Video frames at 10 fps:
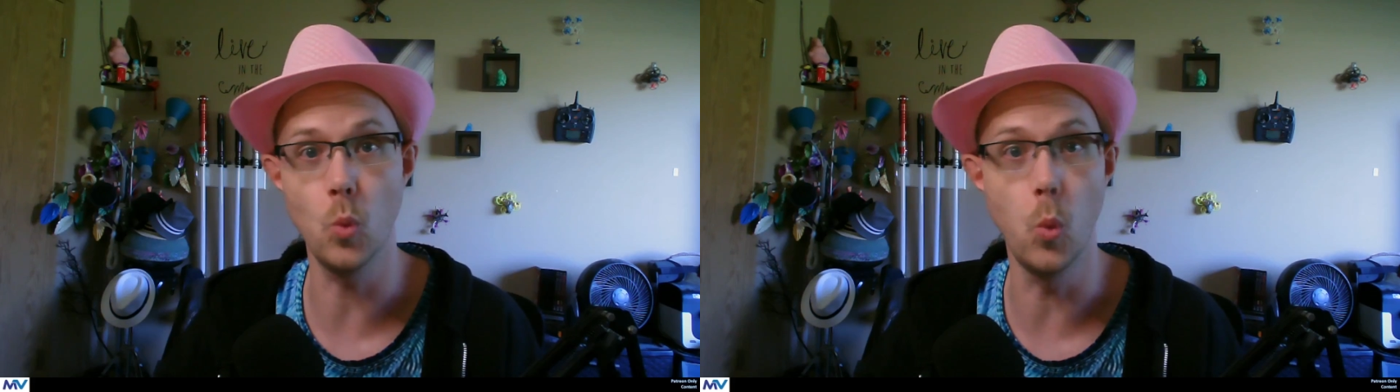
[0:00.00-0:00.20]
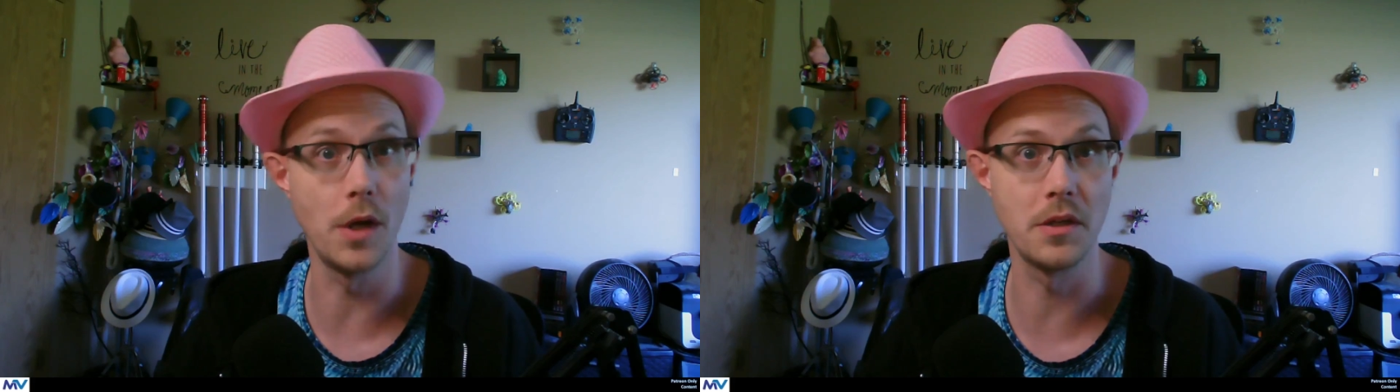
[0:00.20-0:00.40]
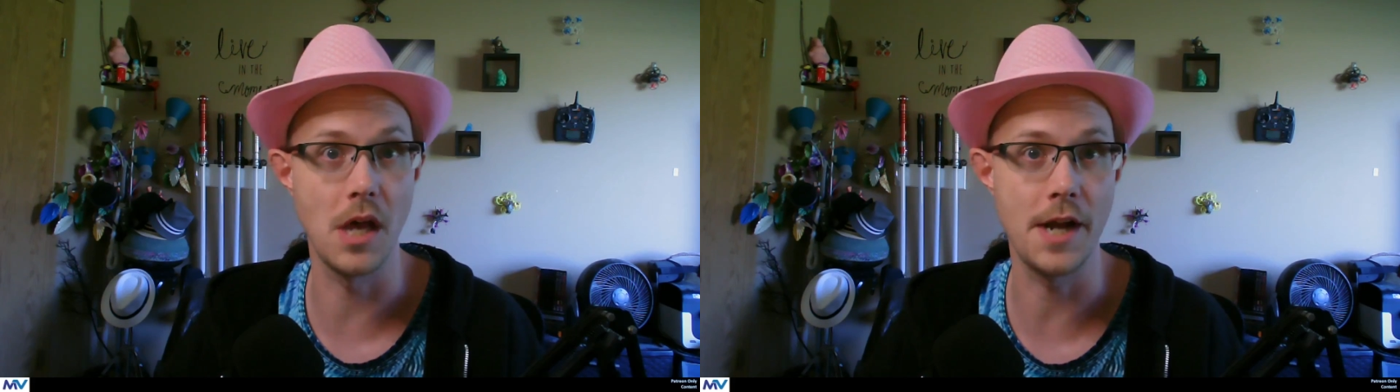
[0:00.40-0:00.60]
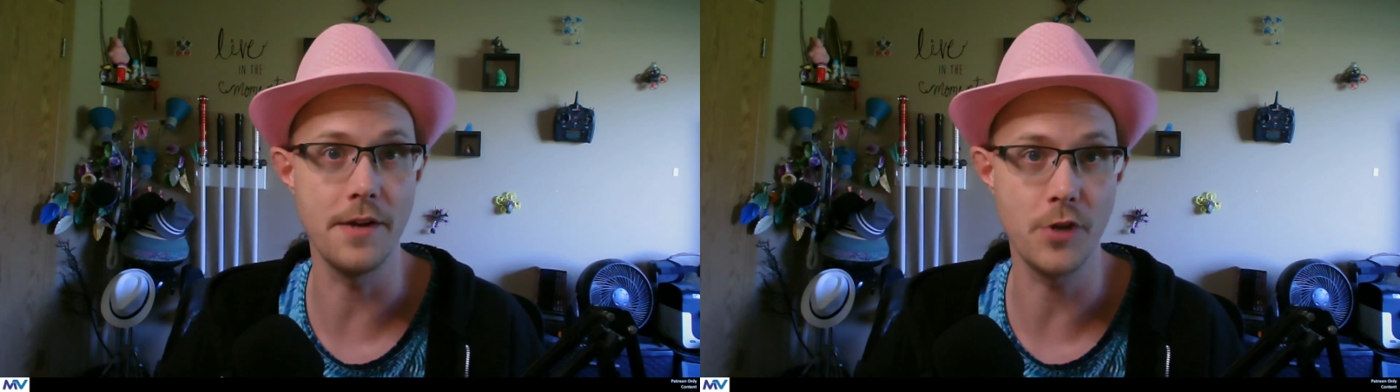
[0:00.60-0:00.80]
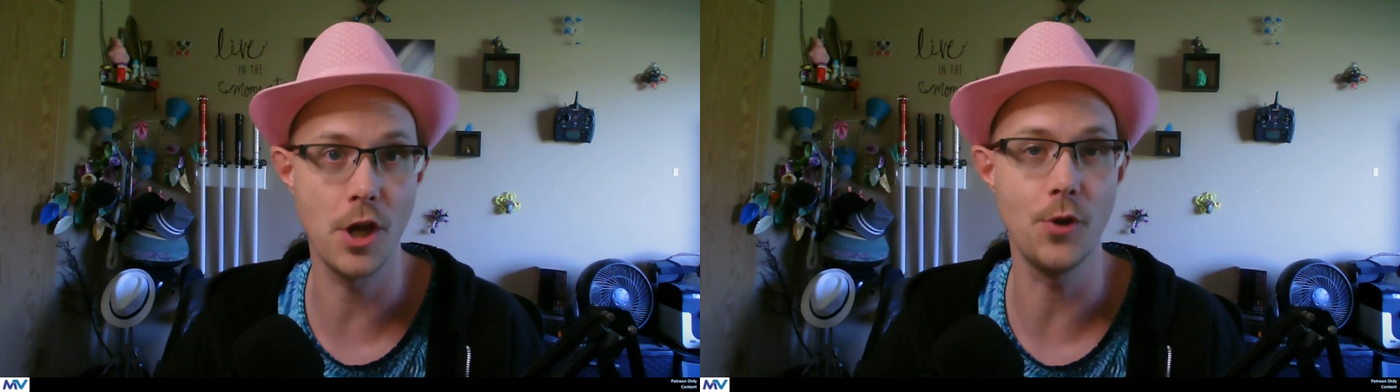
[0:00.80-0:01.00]
one line
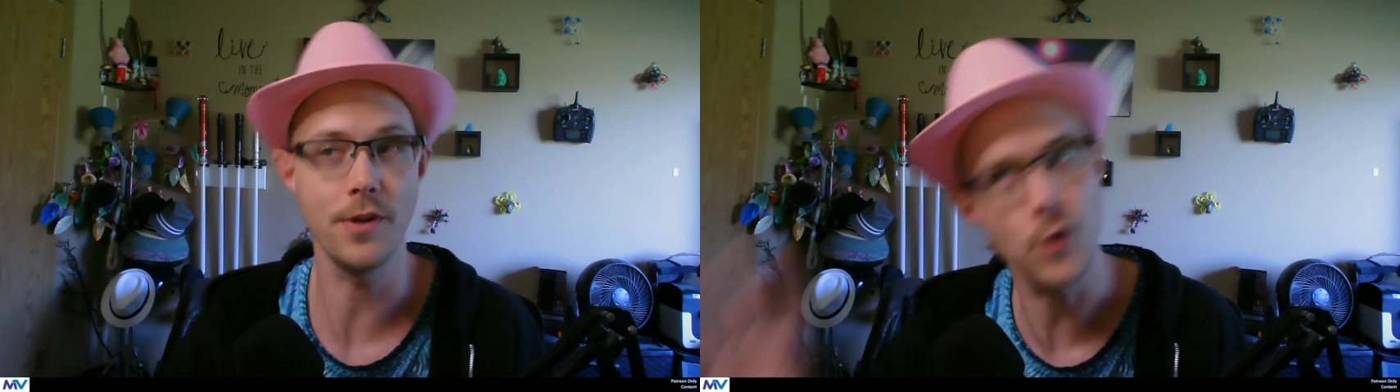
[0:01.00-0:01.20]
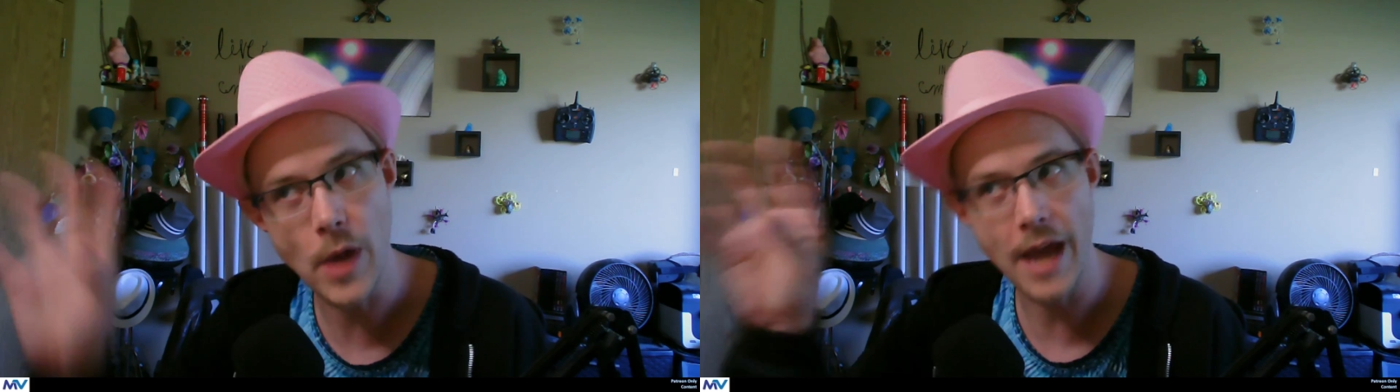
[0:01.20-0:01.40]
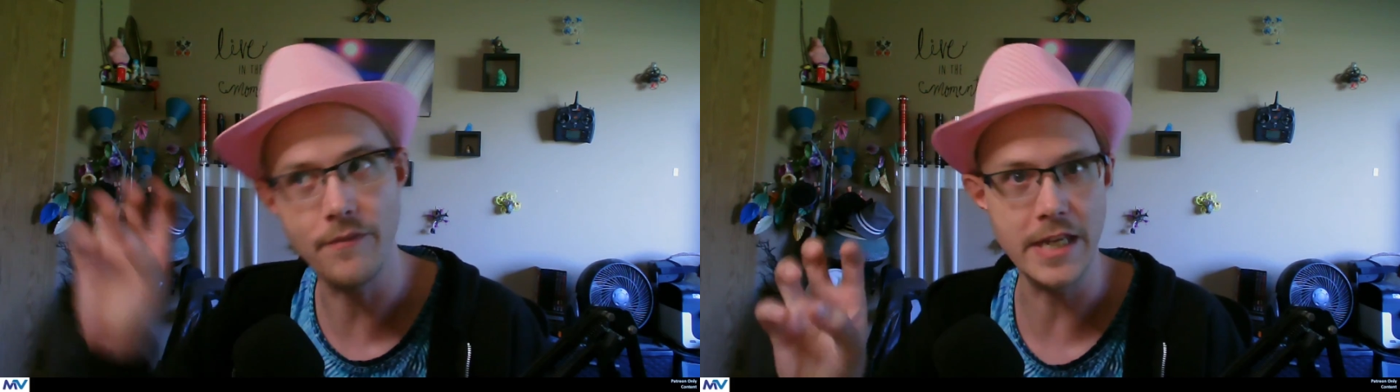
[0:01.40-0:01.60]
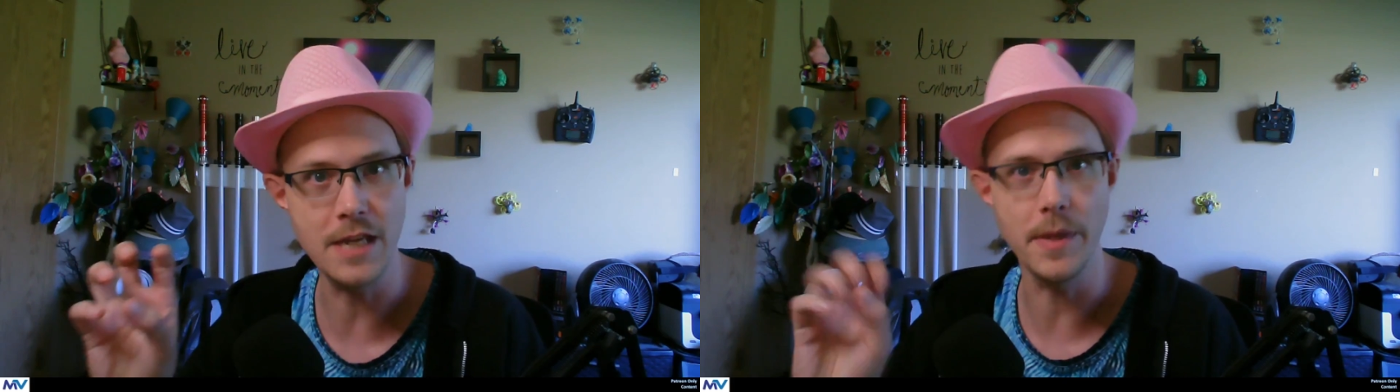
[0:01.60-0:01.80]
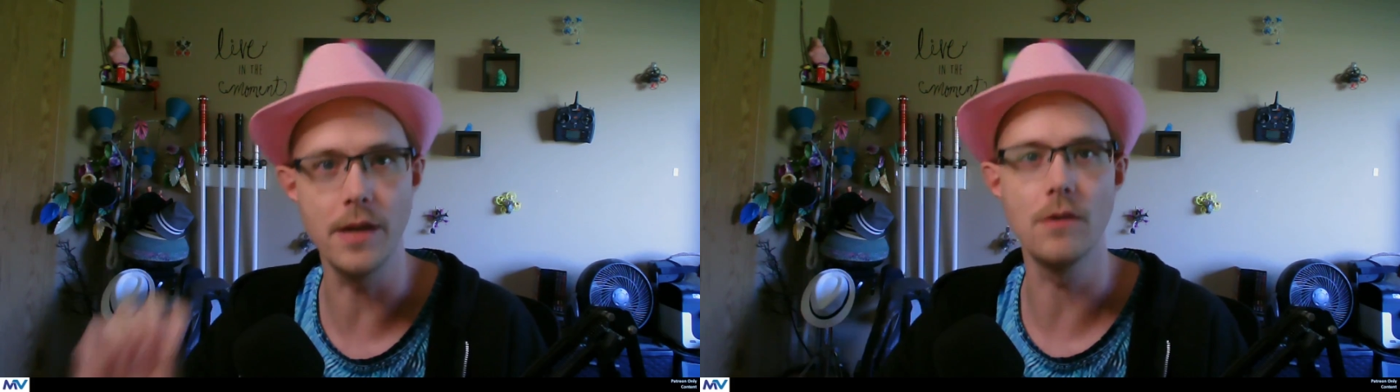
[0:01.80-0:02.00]
of code if you have the
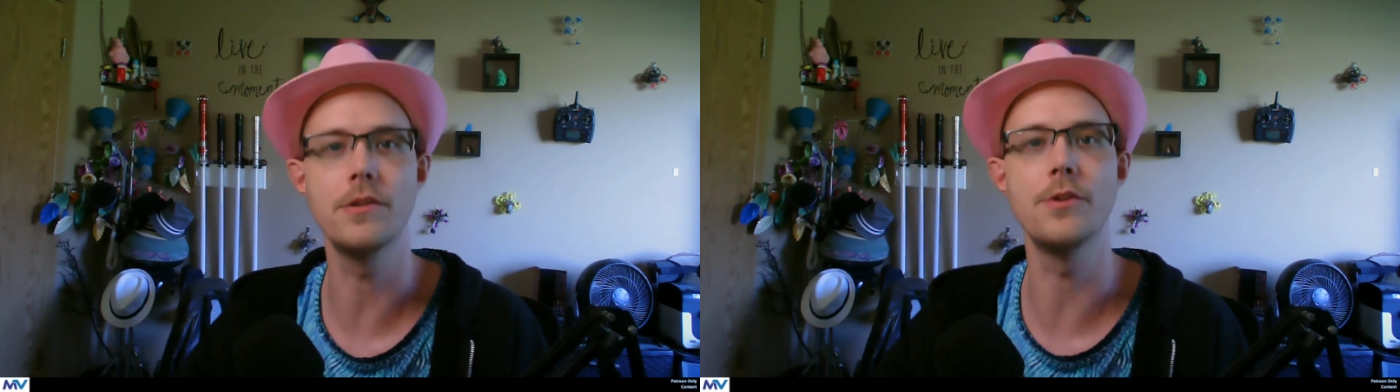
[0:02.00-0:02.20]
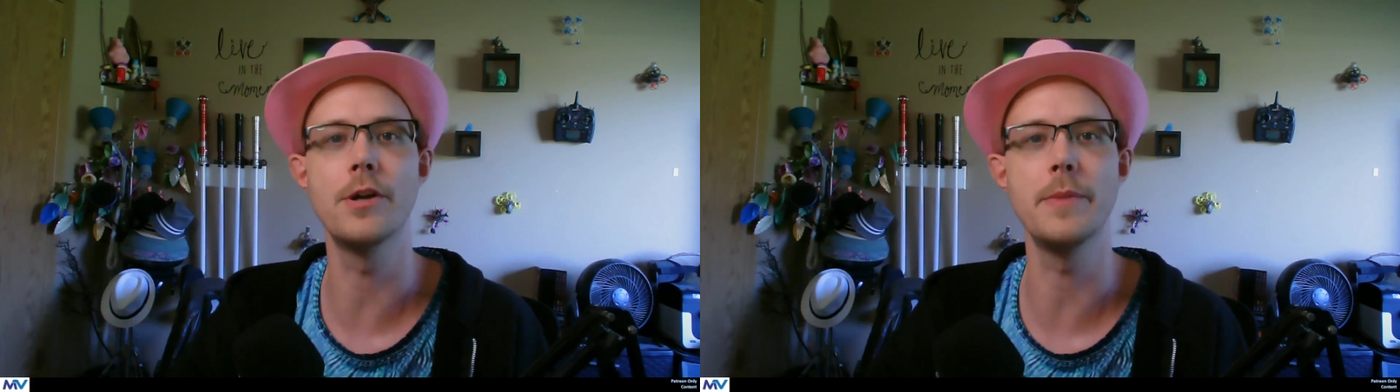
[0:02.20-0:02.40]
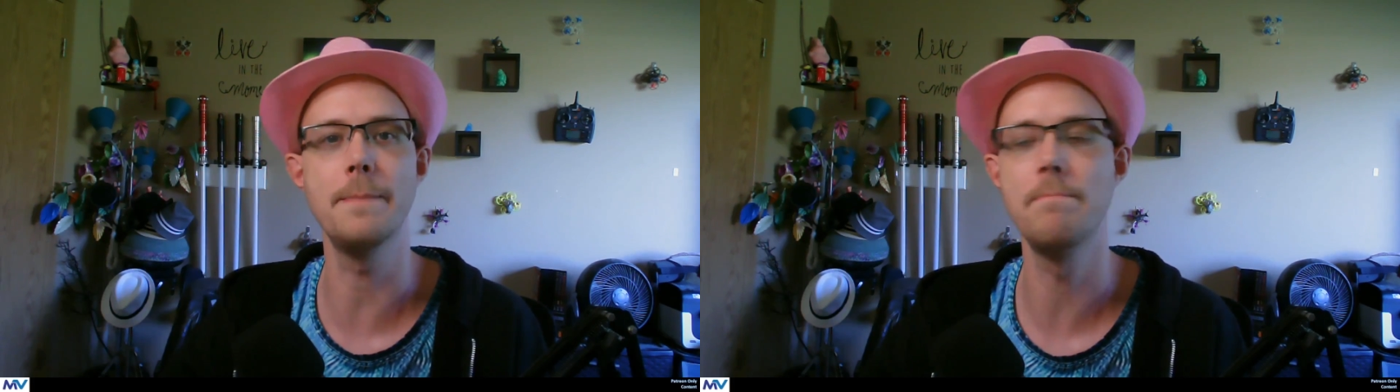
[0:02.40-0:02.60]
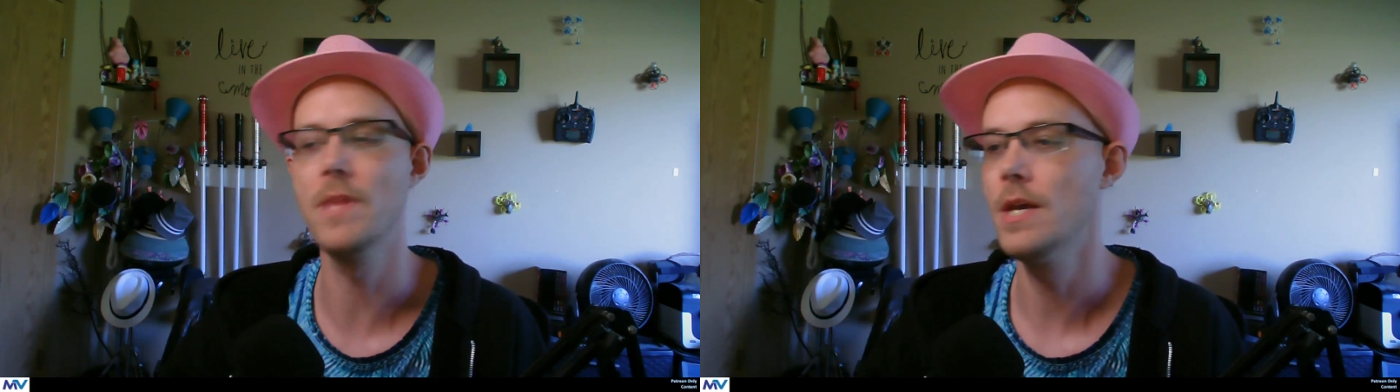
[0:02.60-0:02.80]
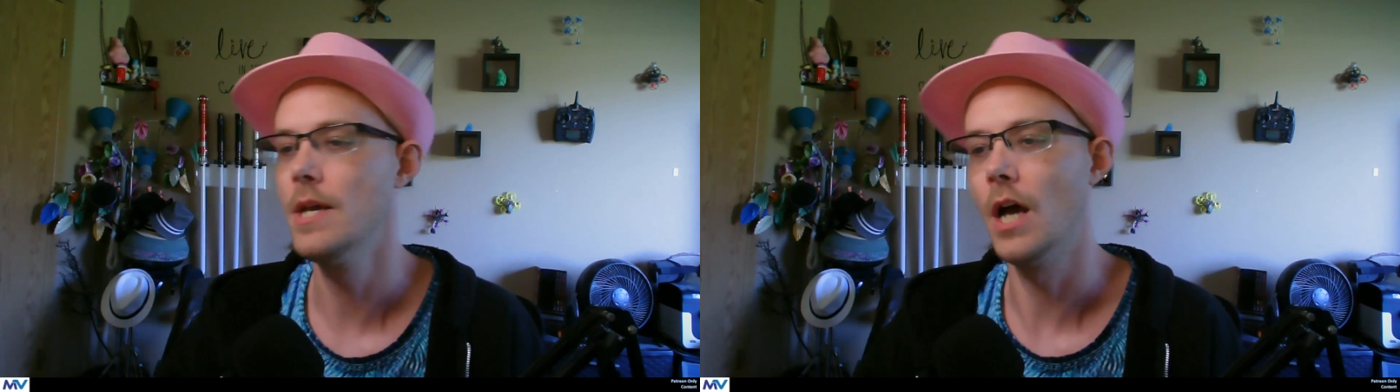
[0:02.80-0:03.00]
email, you know what I mean?
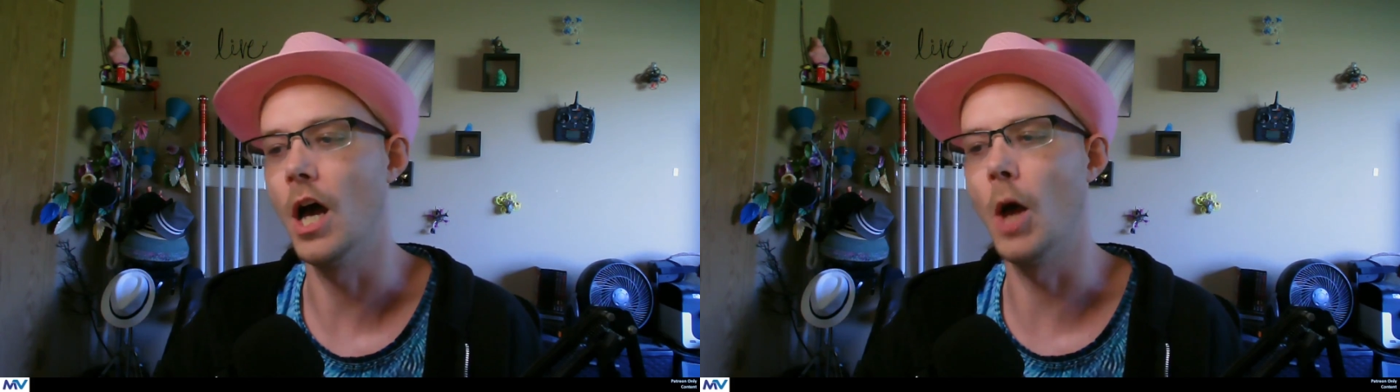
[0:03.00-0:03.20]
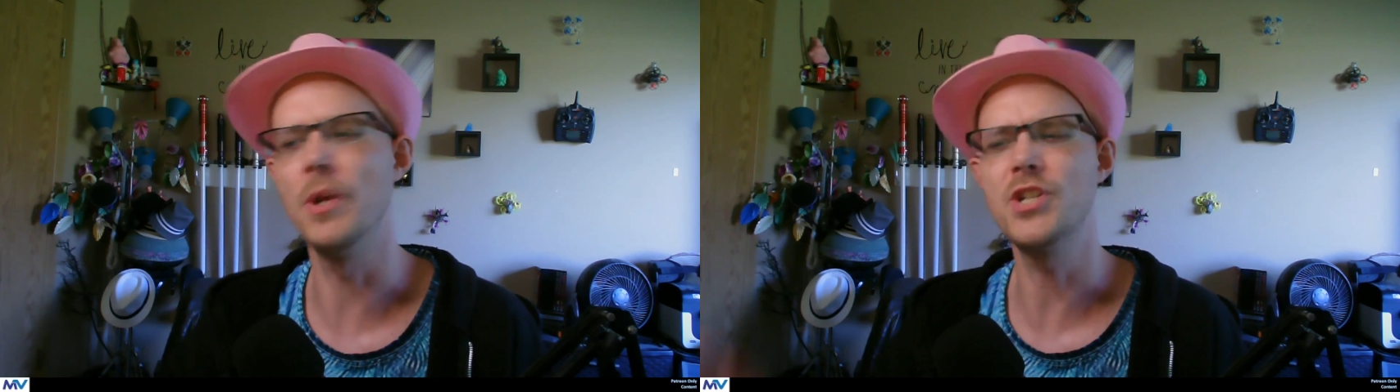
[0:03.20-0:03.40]
It's